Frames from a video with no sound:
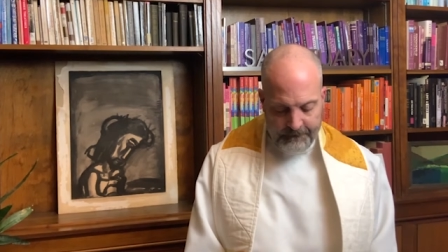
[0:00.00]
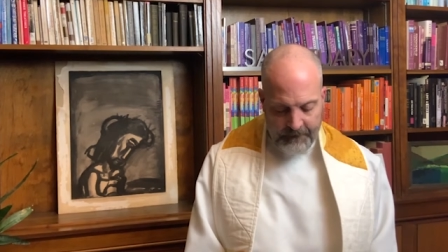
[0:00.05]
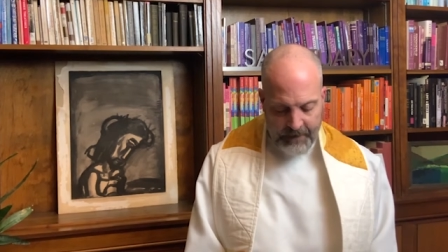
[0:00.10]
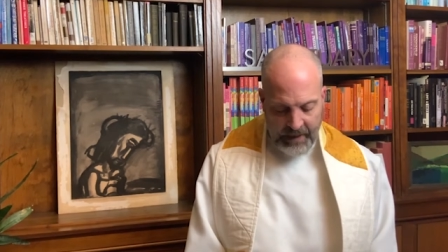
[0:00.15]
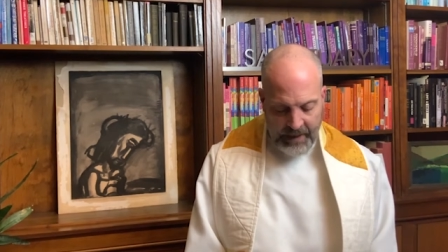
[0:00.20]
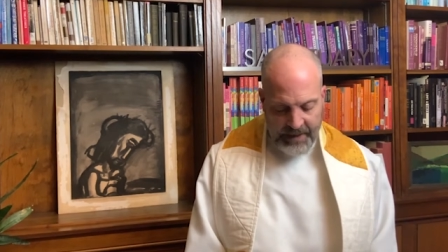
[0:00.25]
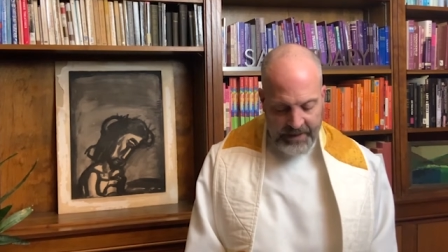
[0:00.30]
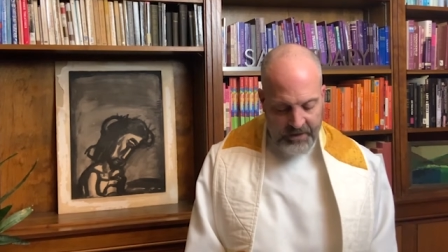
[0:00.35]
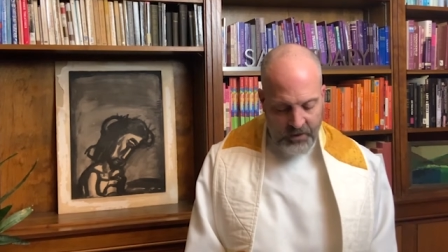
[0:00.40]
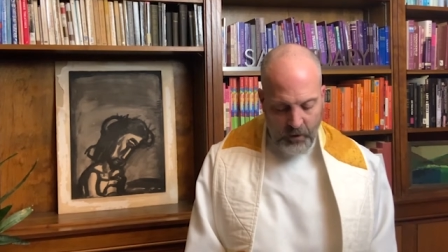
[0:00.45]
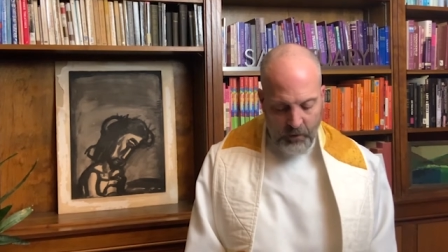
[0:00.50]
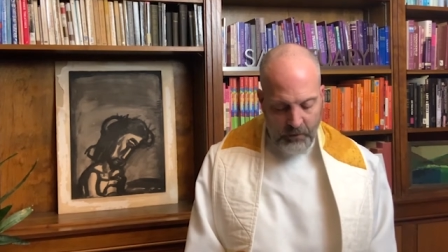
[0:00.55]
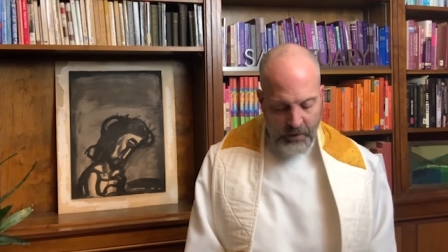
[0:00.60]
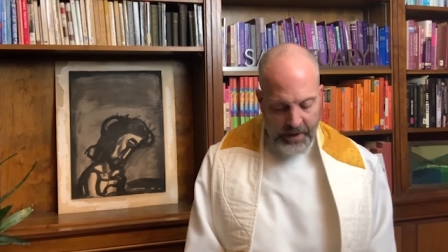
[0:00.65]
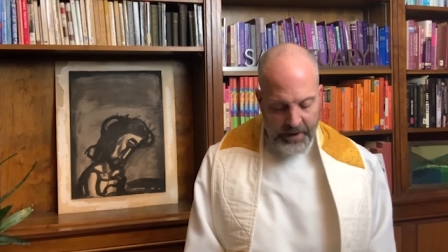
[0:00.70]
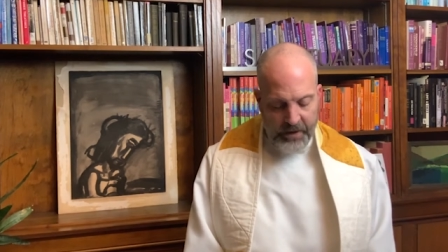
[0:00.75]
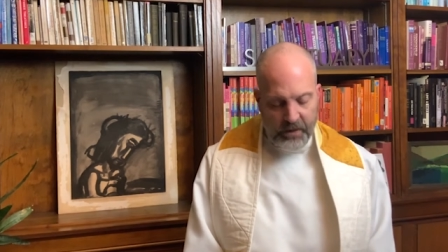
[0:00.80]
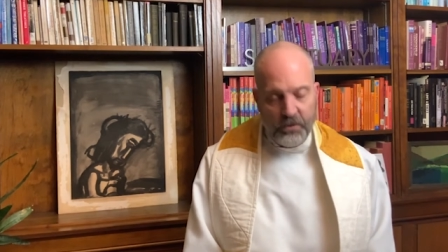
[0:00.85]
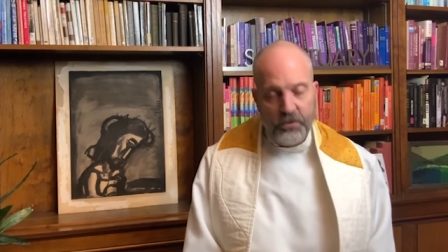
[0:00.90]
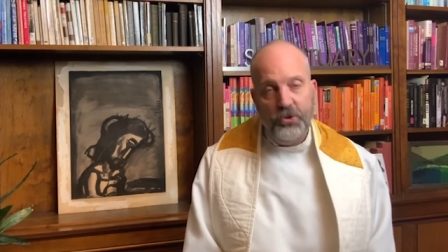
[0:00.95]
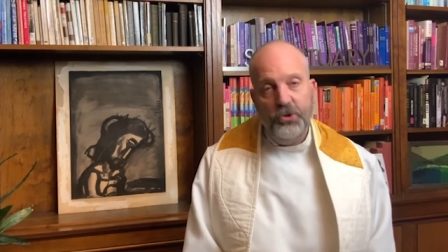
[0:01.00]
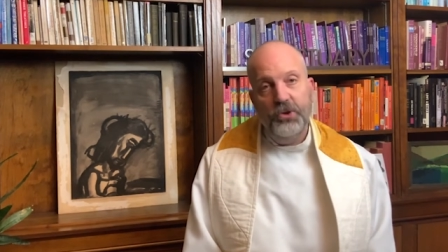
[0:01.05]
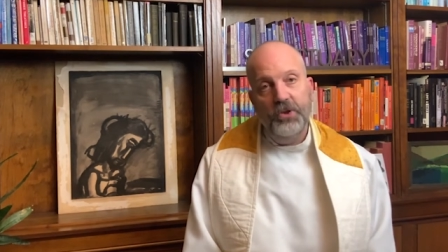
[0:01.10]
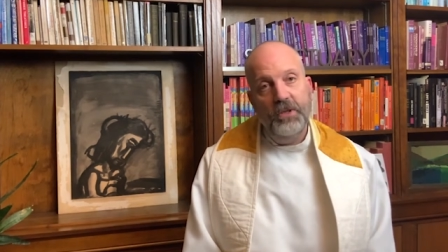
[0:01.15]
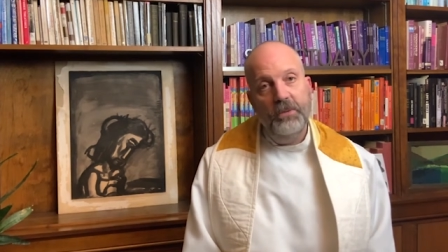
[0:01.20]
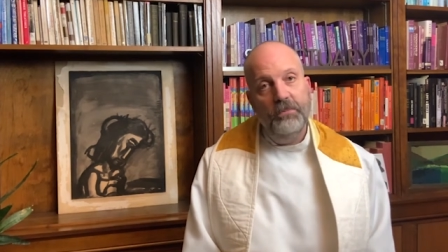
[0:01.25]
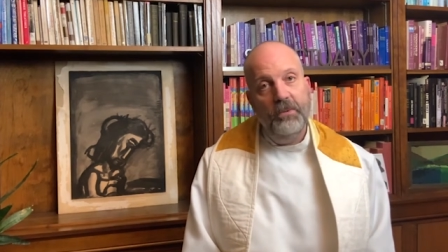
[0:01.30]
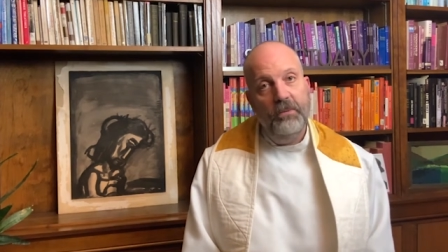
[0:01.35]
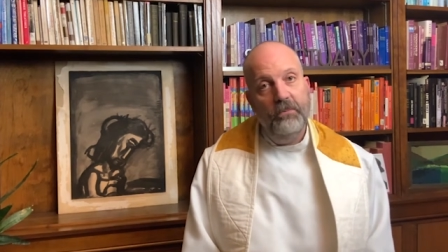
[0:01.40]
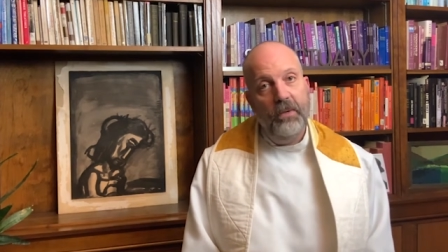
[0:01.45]
I know my own
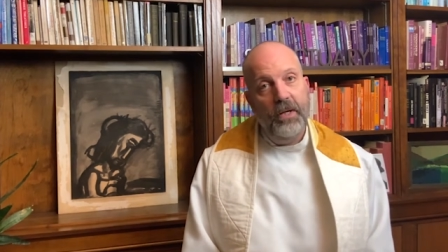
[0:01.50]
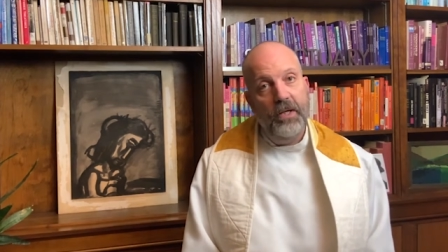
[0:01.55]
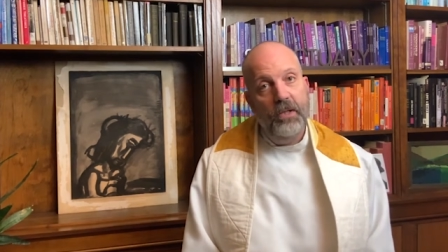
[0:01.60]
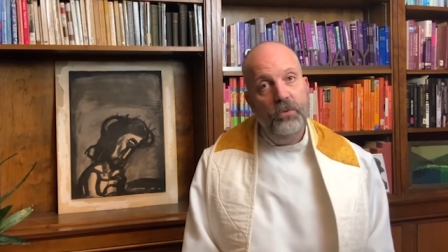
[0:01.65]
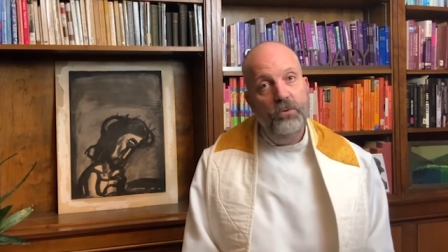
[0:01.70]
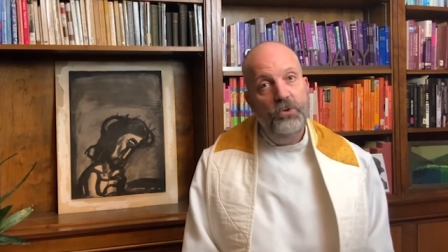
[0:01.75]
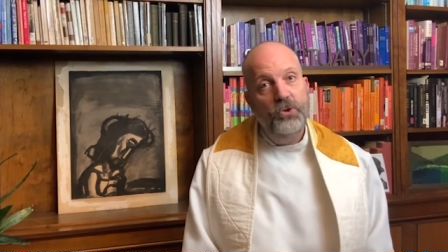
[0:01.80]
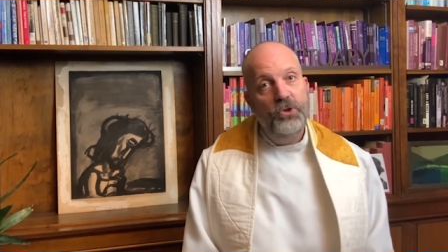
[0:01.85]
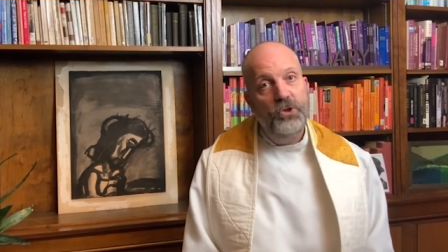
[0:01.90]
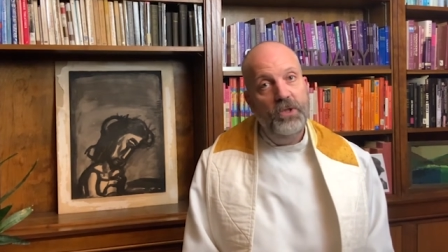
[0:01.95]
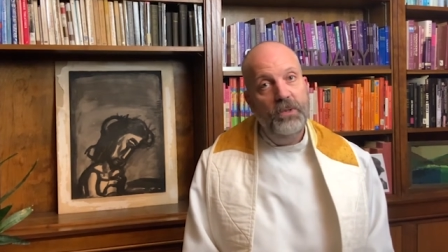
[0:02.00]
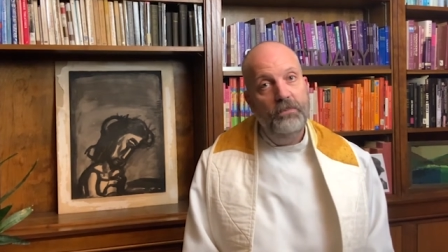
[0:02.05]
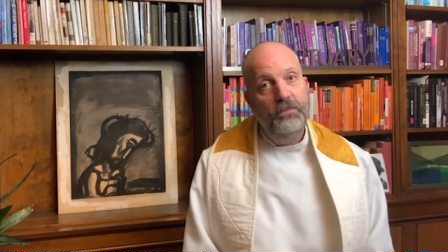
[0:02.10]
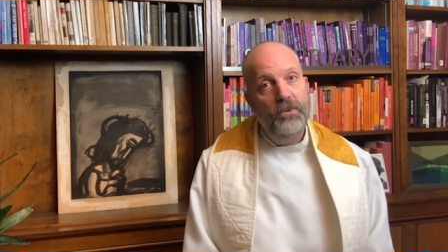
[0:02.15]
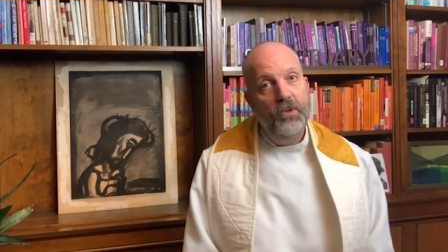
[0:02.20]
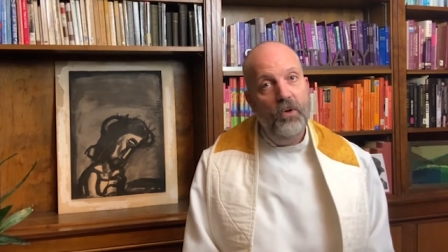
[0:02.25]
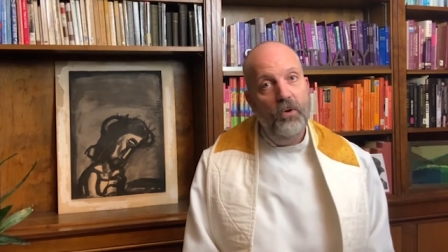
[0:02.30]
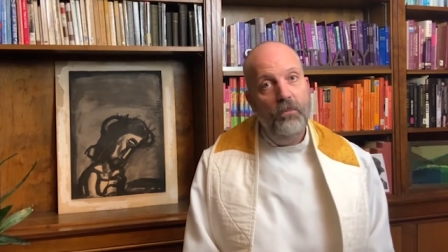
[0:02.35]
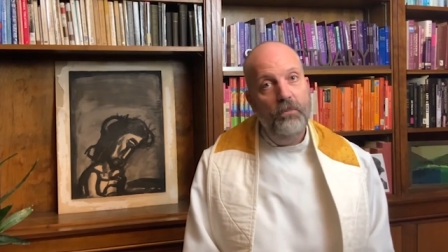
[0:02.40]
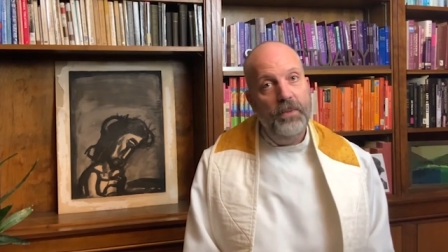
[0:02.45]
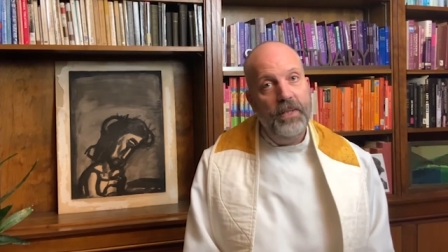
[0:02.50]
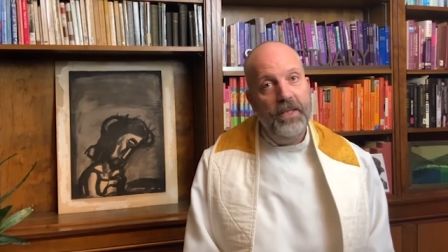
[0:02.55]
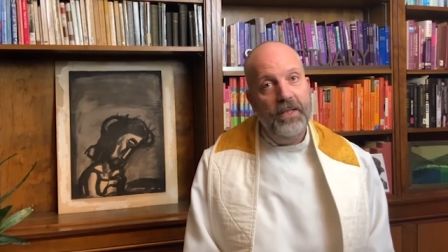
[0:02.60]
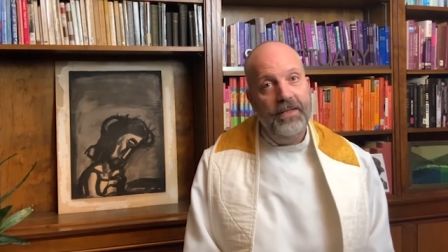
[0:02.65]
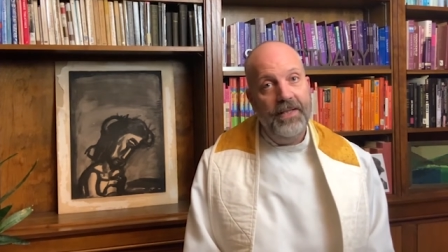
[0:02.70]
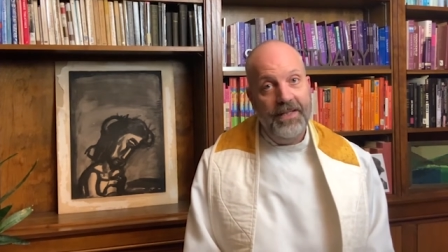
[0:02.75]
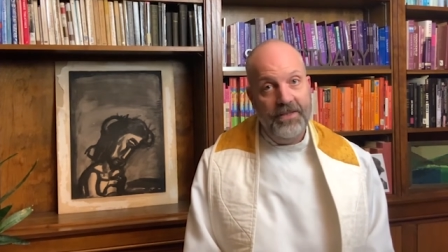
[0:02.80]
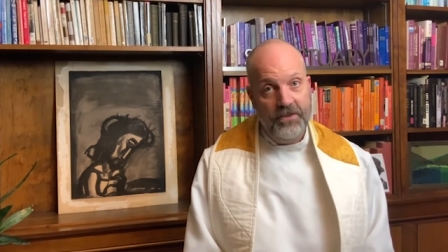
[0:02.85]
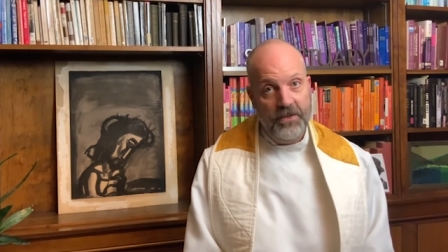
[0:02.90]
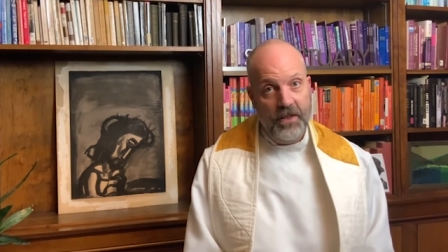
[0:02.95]
sheep and my own sheep know me.
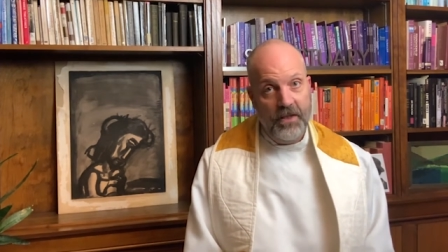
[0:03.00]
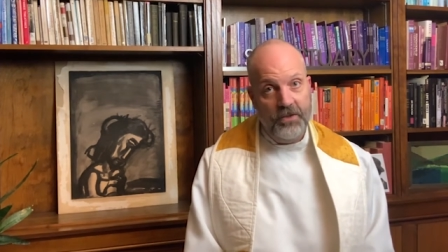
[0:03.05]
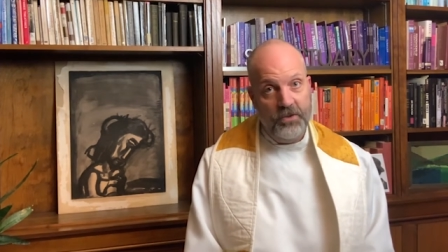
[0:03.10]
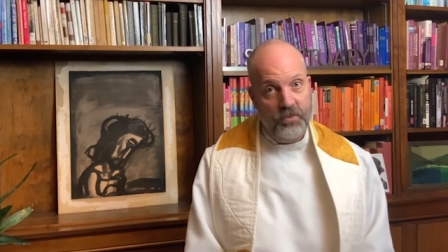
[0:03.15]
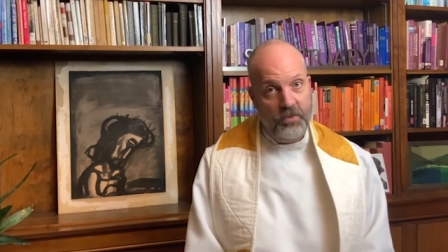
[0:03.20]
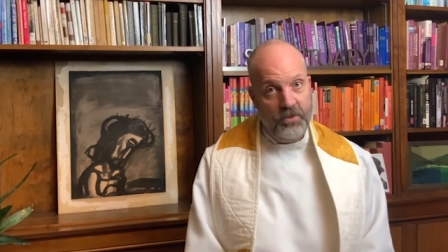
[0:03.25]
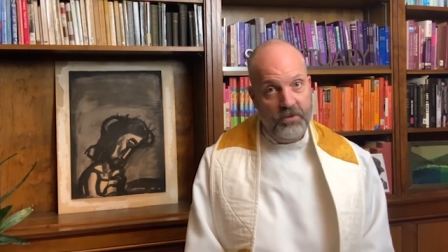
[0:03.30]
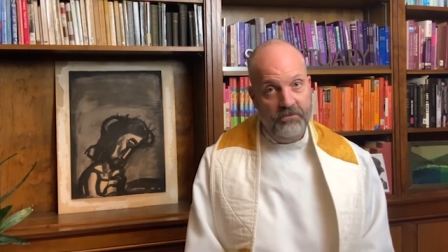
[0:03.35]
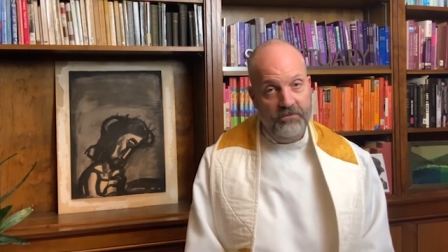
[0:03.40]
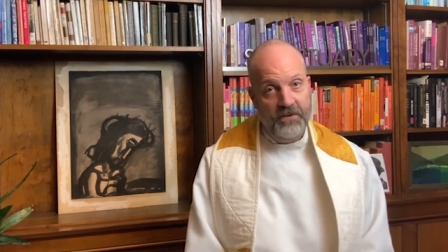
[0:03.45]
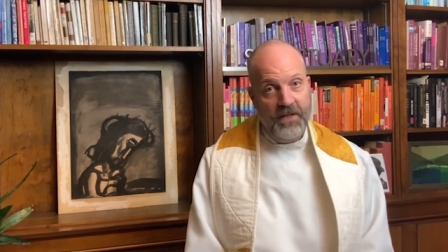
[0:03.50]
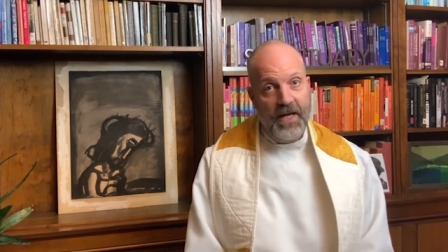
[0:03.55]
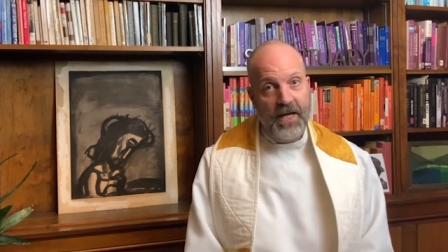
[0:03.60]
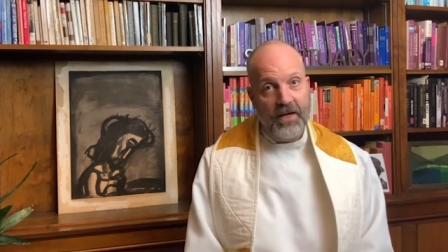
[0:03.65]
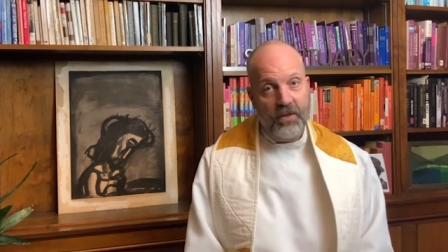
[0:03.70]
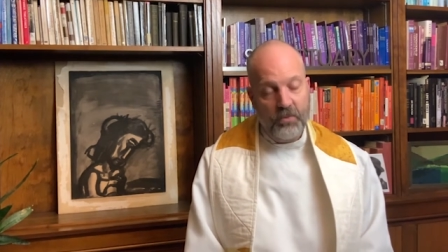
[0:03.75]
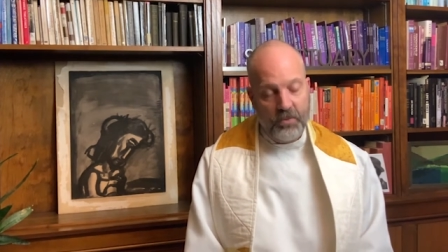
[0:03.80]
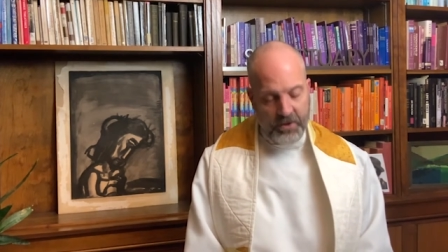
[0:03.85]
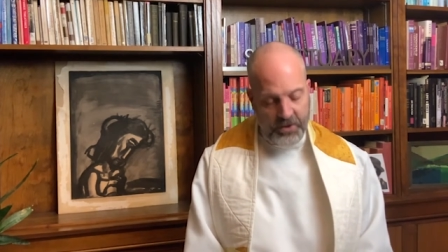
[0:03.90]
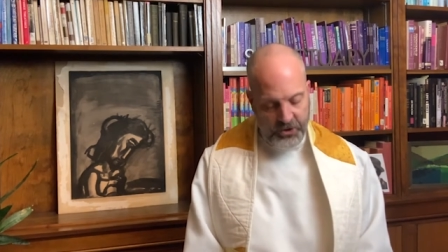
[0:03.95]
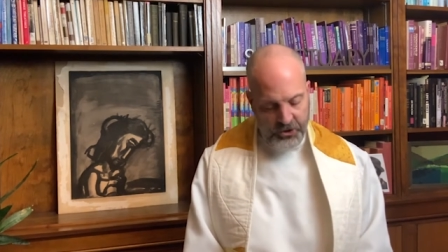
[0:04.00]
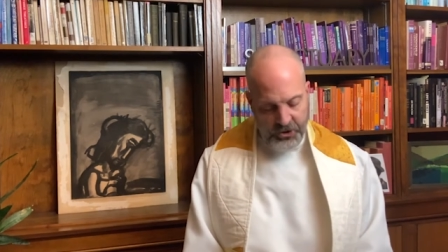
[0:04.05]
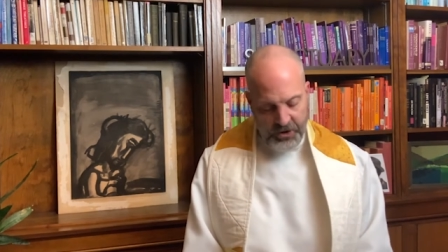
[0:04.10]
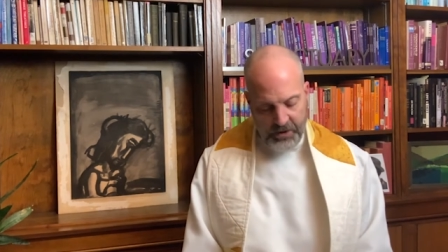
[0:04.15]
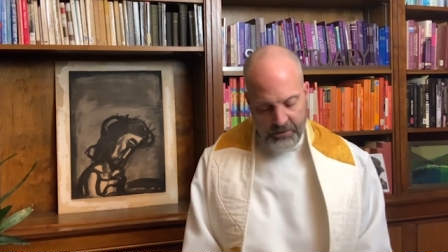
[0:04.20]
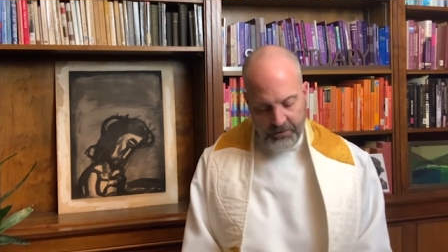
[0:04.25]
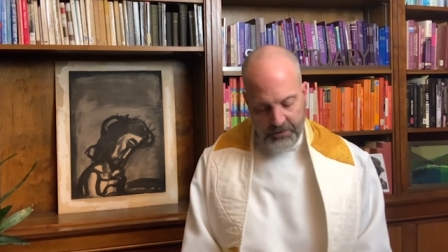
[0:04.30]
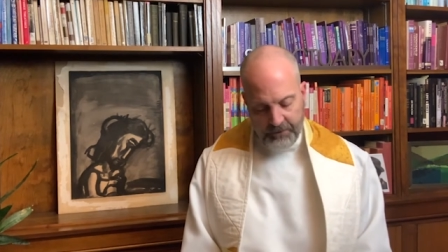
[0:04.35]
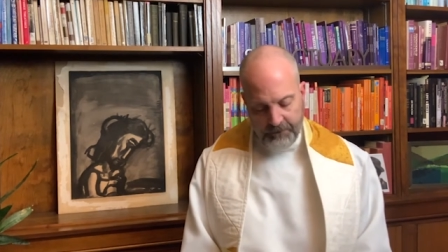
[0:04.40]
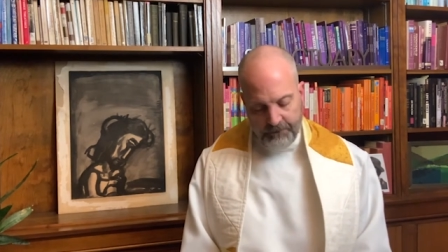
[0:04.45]
That's us. We're the flock. We're the
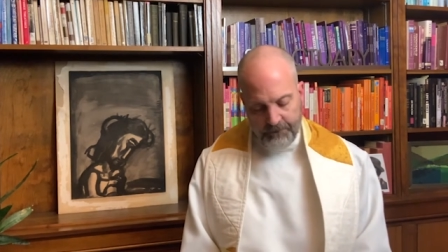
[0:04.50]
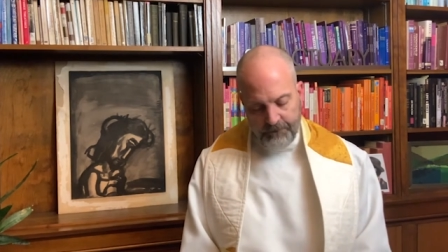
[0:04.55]
sheep.